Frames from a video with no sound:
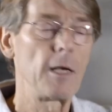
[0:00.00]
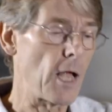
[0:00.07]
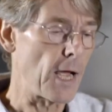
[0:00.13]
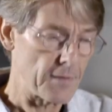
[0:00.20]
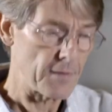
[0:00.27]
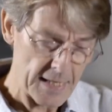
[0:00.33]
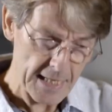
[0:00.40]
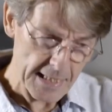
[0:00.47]

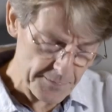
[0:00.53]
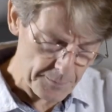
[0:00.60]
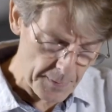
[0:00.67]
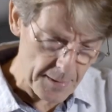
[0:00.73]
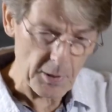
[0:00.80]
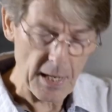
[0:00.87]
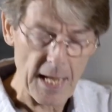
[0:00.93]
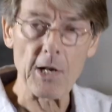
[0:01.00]
like these
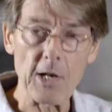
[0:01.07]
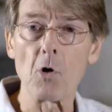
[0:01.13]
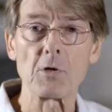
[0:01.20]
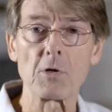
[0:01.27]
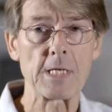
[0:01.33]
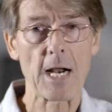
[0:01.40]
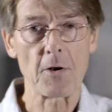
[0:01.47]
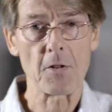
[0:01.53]
people had
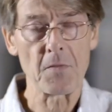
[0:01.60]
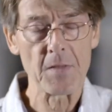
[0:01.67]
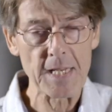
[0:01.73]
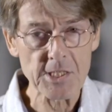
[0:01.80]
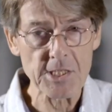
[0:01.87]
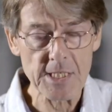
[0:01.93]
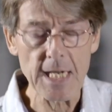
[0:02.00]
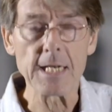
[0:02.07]
lockdown and
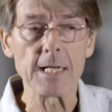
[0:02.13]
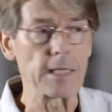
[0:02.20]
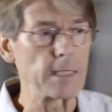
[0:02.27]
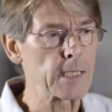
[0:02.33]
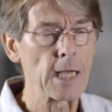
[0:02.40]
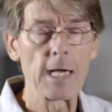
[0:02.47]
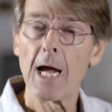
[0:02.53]
these didn't.